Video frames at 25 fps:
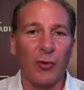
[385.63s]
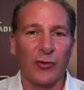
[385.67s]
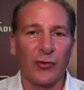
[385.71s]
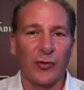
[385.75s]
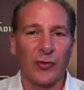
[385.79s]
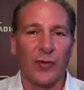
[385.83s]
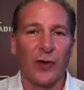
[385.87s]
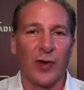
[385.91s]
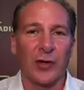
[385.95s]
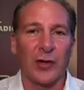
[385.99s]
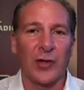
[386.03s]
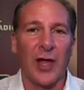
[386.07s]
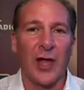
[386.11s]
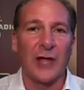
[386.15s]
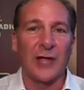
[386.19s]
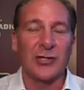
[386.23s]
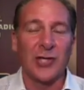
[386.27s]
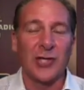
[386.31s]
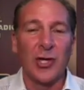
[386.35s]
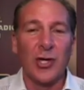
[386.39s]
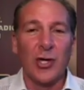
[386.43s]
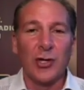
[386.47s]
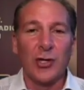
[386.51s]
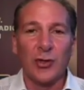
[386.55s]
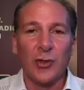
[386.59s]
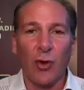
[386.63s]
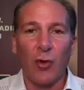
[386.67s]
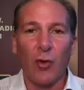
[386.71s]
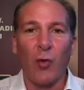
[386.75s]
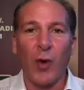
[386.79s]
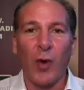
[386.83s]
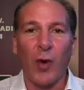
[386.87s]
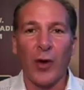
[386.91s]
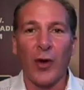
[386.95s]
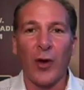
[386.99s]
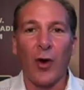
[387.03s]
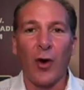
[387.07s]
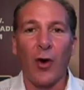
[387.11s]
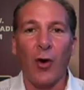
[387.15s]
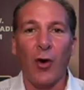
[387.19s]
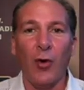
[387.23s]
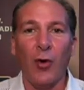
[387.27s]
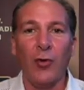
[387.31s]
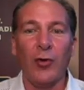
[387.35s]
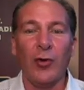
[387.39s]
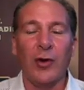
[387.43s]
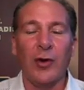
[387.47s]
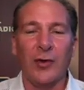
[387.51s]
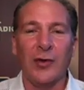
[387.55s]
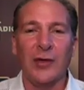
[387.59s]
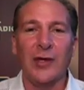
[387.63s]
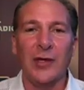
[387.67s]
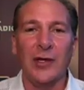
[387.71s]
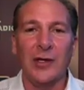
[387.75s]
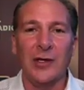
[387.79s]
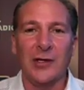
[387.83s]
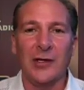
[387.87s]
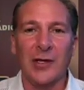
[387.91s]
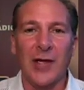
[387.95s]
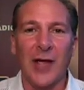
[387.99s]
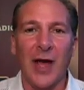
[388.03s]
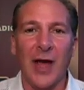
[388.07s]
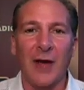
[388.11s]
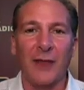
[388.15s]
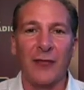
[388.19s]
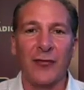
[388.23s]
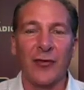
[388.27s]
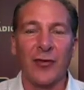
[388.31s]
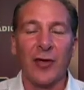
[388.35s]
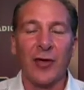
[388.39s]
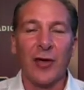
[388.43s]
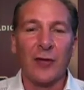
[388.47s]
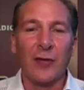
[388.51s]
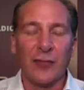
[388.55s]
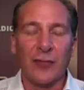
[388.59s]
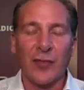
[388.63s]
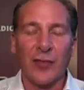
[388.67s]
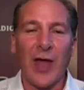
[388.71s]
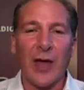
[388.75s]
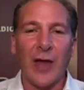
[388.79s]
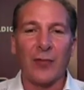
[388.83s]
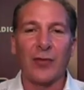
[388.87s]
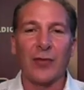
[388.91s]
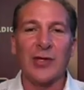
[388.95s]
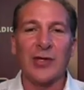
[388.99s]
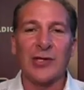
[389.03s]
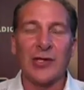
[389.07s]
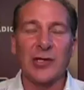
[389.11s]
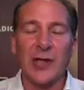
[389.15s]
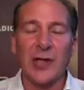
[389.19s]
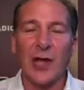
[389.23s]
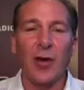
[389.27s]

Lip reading: Most of our clients don't want to own the ETFs for that reason.